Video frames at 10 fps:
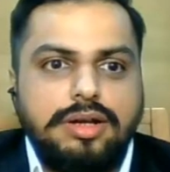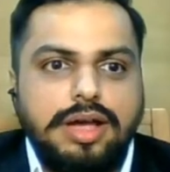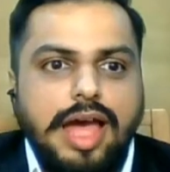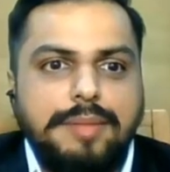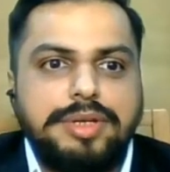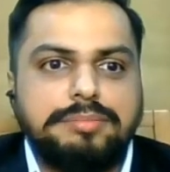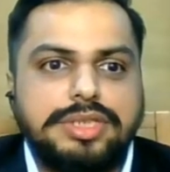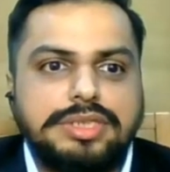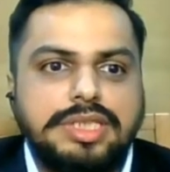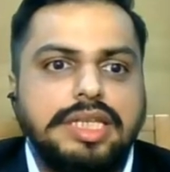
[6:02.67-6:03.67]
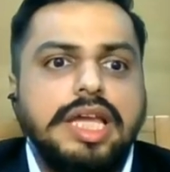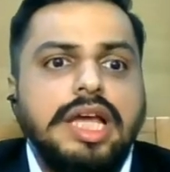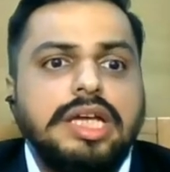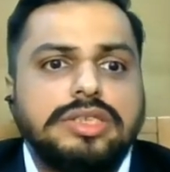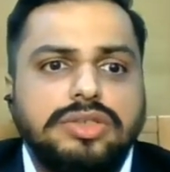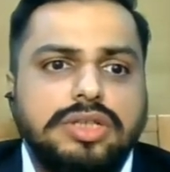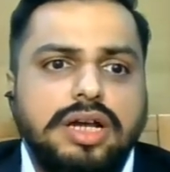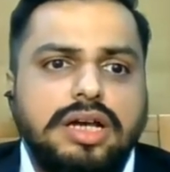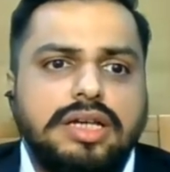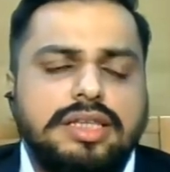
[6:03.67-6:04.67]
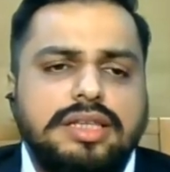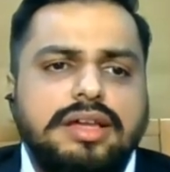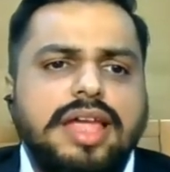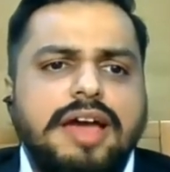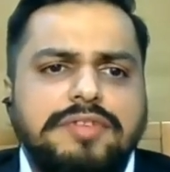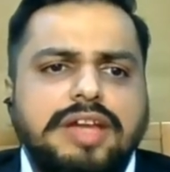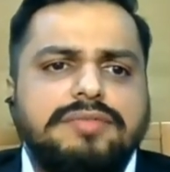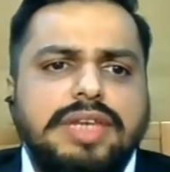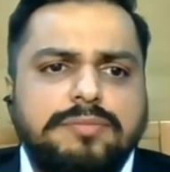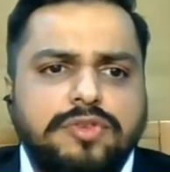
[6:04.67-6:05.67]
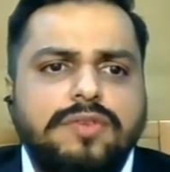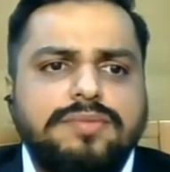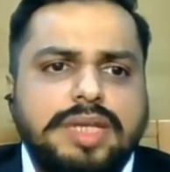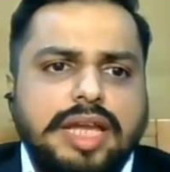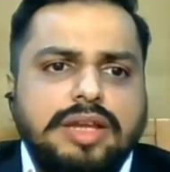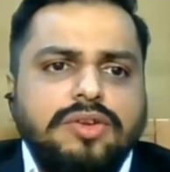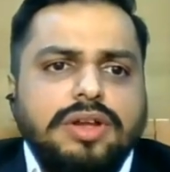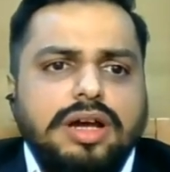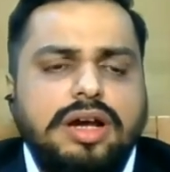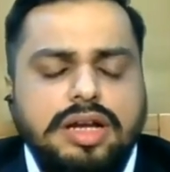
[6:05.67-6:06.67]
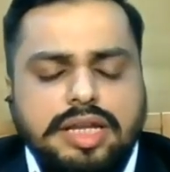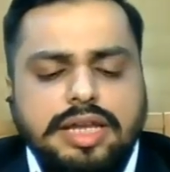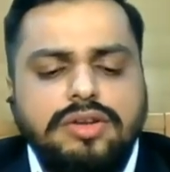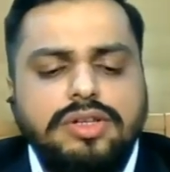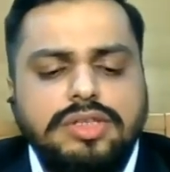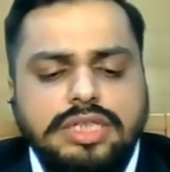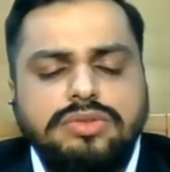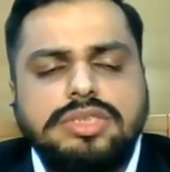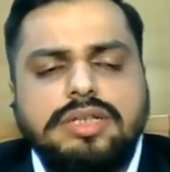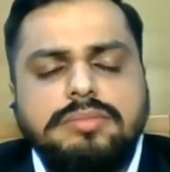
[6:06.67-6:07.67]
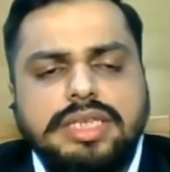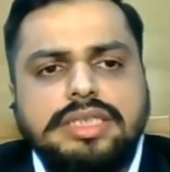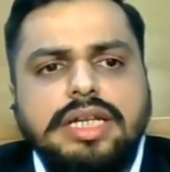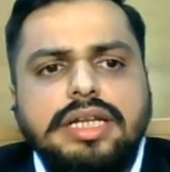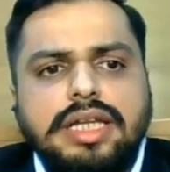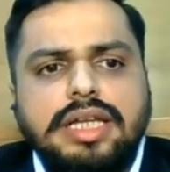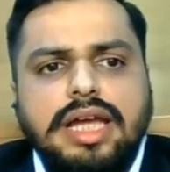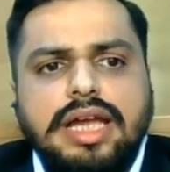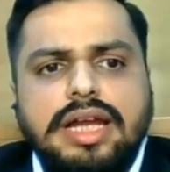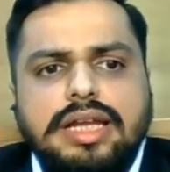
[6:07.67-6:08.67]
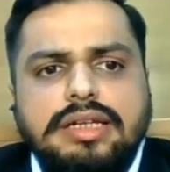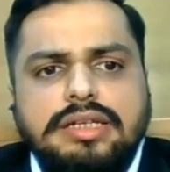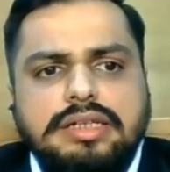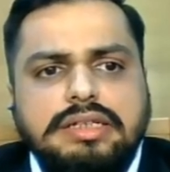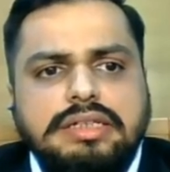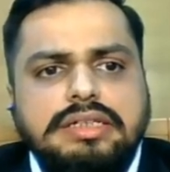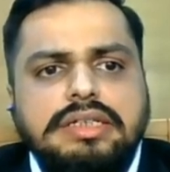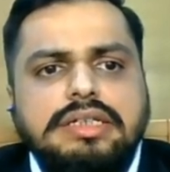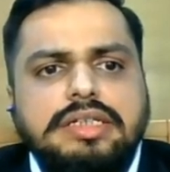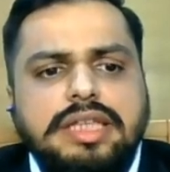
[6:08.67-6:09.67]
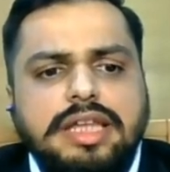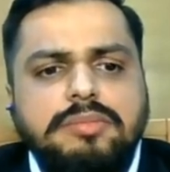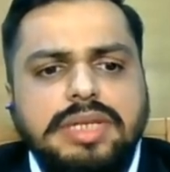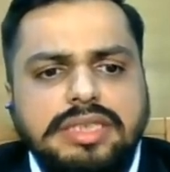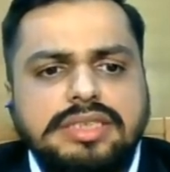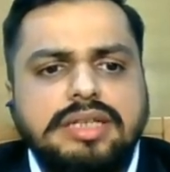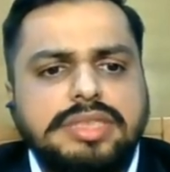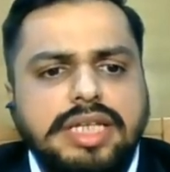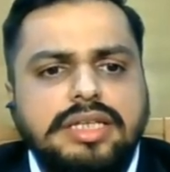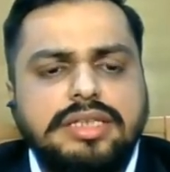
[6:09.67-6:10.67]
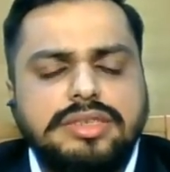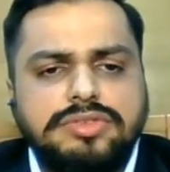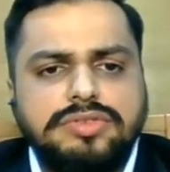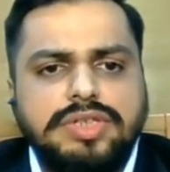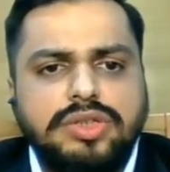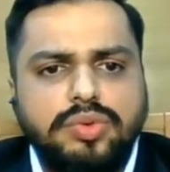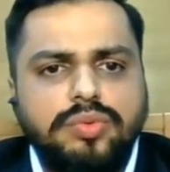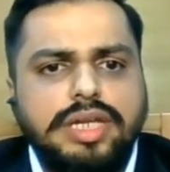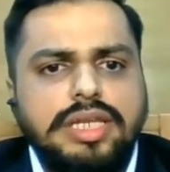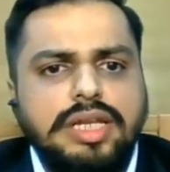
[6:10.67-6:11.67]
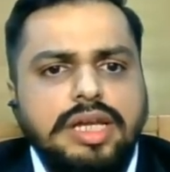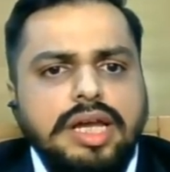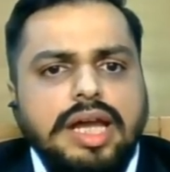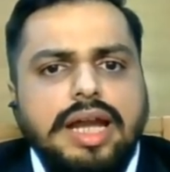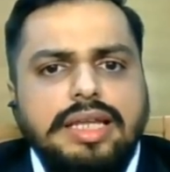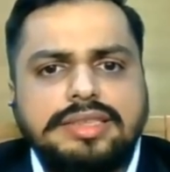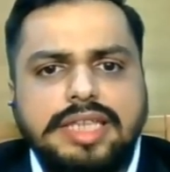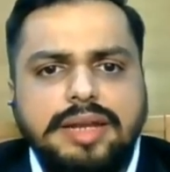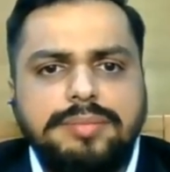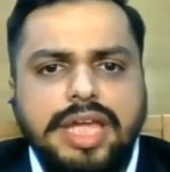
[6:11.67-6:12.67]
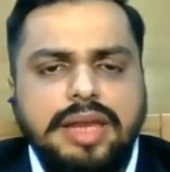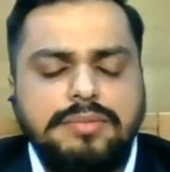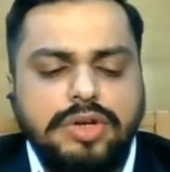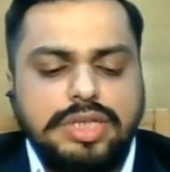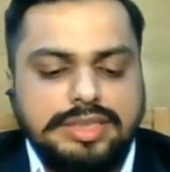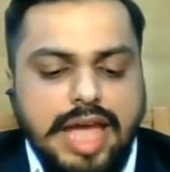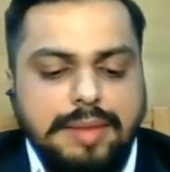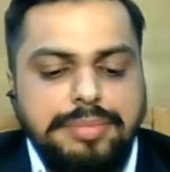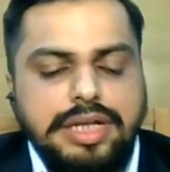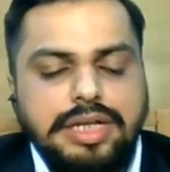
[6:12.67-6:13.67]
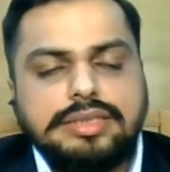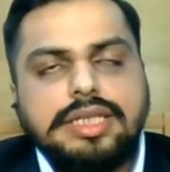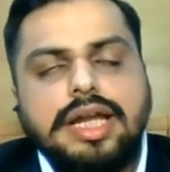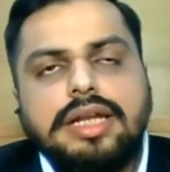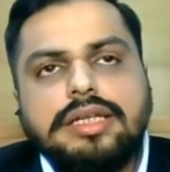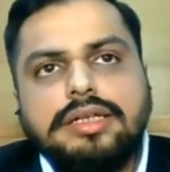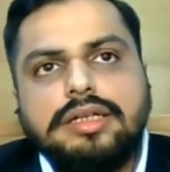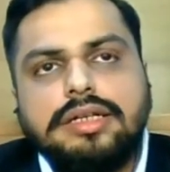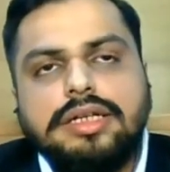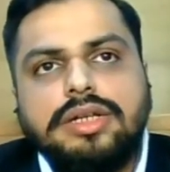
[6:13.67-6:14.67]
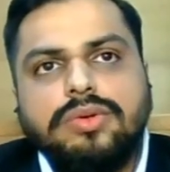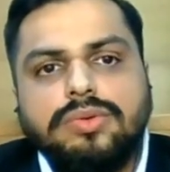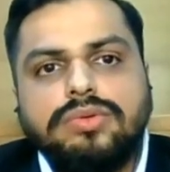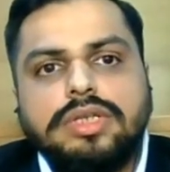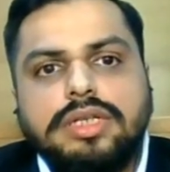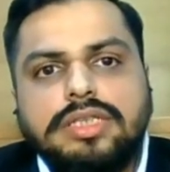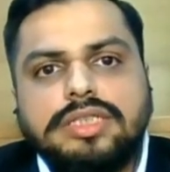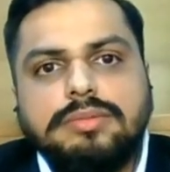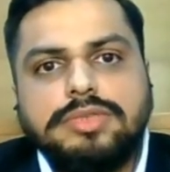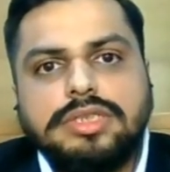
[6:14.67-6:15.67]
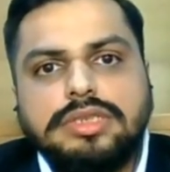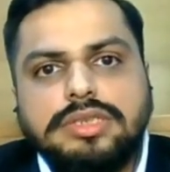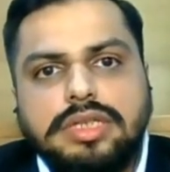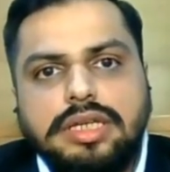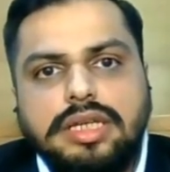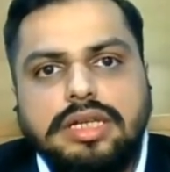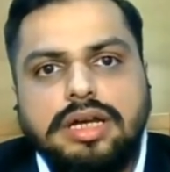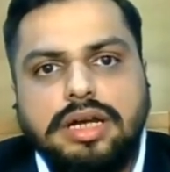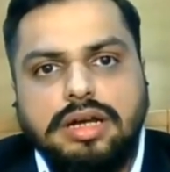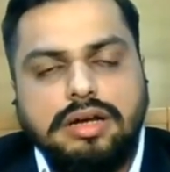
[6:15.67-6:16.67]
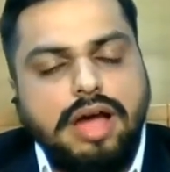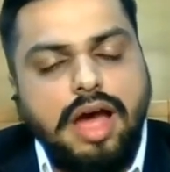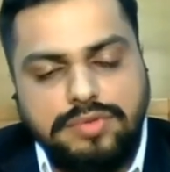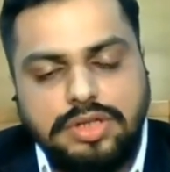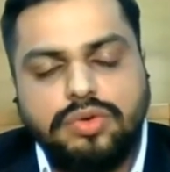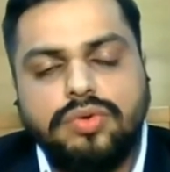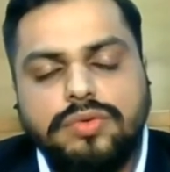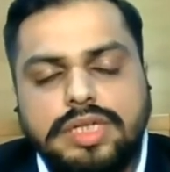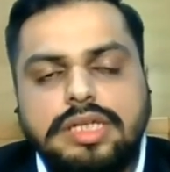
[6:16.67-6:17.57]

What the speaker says: happen personally. So yeah, we have leapfrogged technology to some extent, and there will be some sectors which will do well. At the same time, what has happened is that due to the disruptions in after COVID,